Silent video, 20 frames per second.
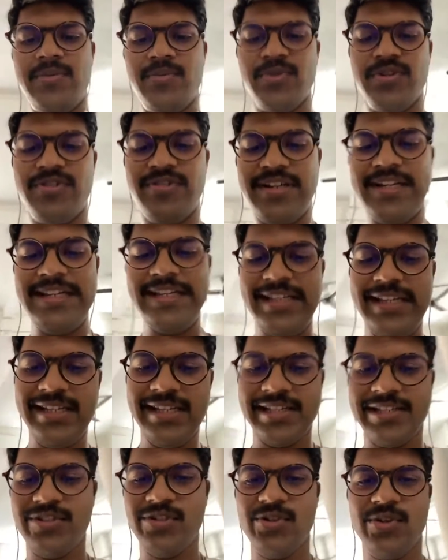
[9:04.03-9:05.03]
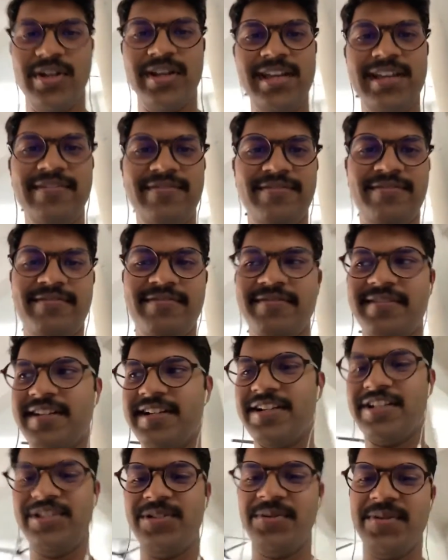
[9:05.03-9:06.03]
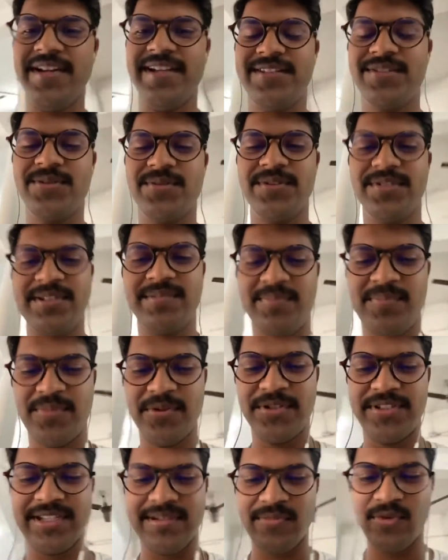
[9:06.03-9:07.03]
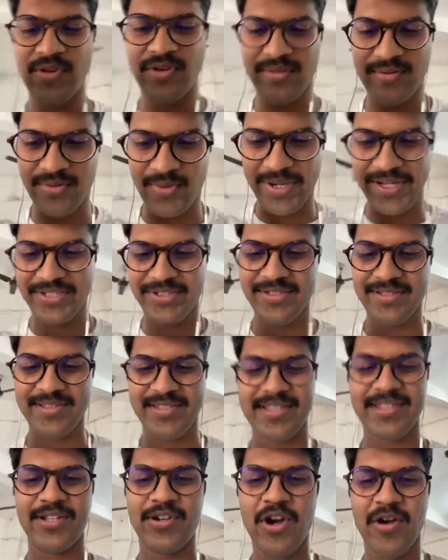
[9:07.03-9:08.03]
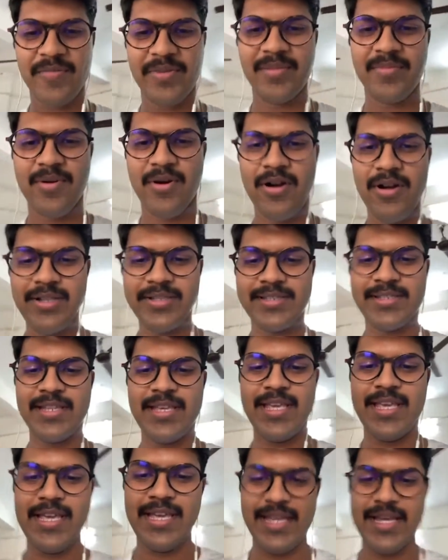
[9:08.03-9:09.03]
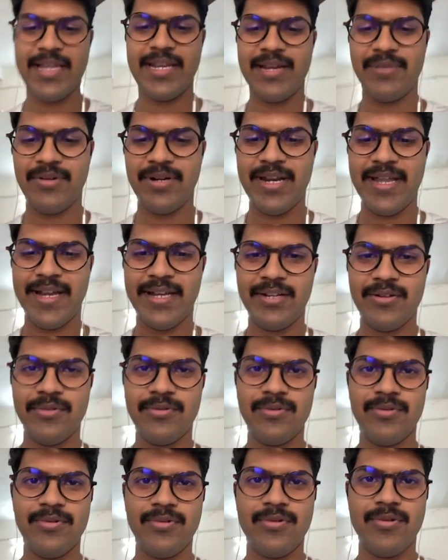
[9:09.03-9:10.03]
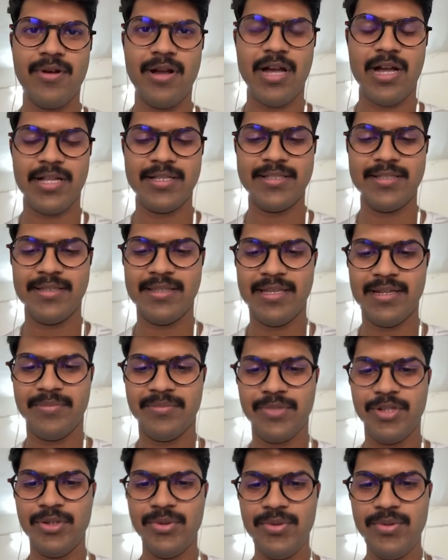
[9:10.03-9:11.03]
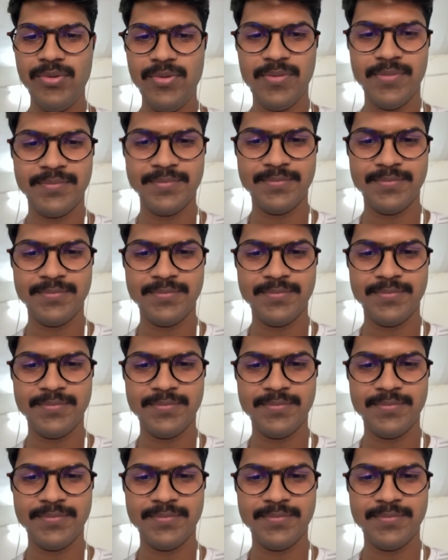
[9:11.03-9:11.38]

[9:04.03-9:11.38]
would really enjoy if you guys could put some questions in the comment box, and I would like to answer them too.